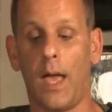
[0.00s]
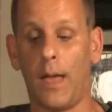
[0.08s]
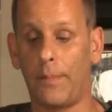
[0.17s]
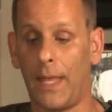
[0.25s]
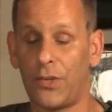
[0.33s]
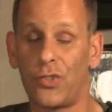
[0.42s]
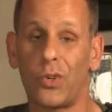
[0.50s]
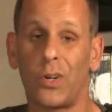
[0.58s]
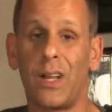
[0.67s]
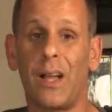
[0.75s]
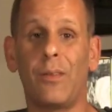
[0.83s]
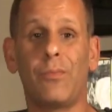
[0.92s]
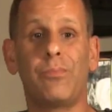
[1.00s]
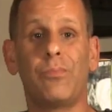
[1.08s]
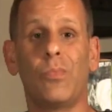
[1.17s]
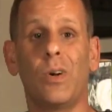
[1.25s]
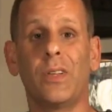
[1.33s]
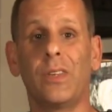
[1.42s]
I'm not sure how
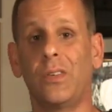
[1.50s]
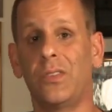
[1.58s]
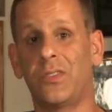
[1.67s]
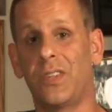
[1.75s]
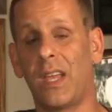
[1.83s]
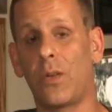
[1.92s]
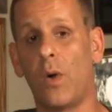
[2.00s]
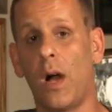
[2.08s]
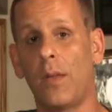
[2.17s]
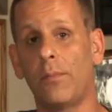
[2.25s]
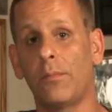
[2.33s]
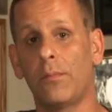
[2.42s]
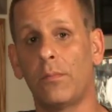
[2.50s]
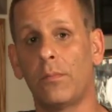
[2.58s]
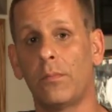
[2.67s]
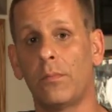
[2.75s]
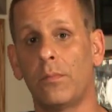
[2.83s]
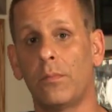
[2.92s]
well he used Saquon.
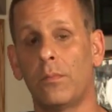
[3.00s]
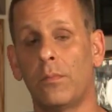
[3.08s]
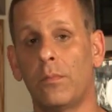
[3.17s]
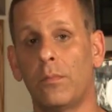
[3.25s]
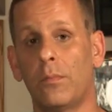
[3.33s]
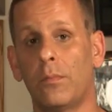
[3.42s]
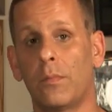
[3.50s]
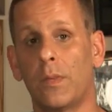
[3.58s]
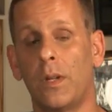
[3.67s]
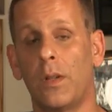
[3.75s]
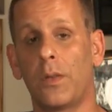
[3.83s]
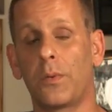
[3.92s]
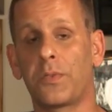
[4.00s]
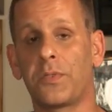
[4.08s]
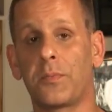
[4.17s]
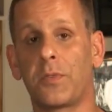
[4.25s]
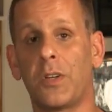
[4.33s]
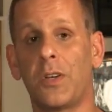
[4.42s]
You know, there was
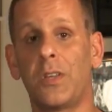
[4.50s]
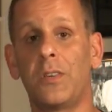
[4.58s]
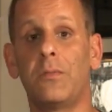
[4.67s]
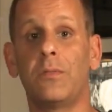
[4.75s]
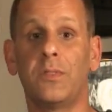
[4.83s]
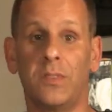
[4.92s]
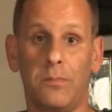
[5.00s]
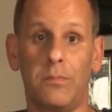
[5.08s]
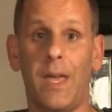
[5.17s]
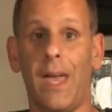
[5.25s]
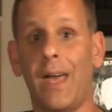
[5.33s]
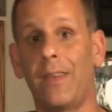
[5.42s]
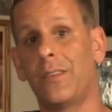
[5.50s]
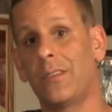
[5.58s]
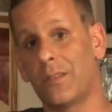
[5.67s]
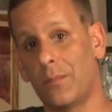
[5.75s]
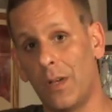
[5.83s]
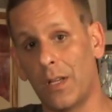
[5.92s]
some good, some bad,
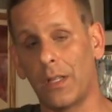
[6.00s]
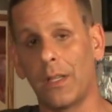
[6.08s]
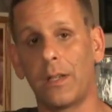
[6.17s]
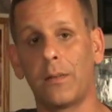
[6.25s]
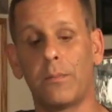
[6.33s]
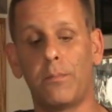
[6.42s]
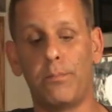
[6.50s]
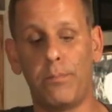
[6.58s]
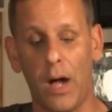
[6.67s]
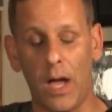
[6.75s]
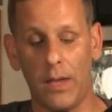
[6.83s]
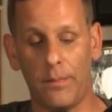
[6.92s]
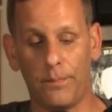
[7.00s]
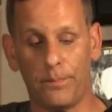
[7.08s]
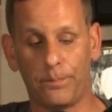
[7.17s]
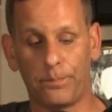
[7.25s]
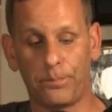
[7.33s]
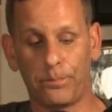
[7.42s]
some ugly. But,
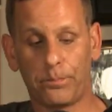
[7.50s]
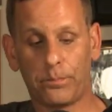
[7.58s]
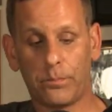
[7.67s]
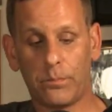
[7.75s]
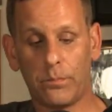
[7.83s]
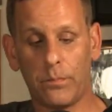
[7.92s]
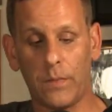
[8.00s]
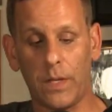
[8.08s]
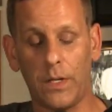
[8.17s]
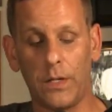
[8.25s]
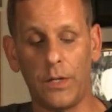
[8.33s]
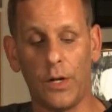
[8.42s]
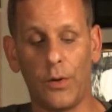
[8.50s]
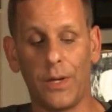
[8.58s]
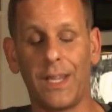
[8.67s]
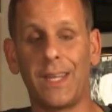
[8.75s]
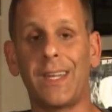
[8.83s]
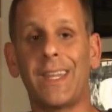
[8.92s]
you
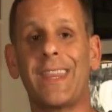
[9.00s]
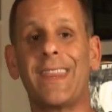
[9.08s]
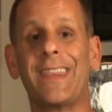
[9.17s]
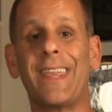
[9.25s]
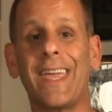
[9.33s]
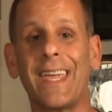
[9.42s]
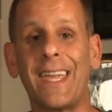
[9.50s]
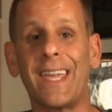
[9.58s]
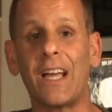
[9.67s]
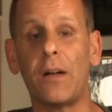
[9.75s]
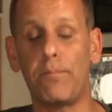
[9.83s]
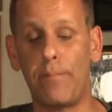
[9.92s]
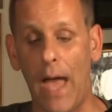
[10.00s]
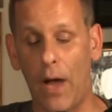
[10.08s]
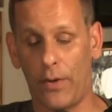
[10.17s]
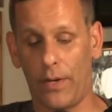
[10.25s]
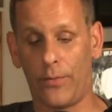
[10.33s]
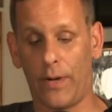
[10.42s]
know, in thinking
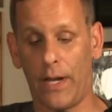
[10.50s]
about it,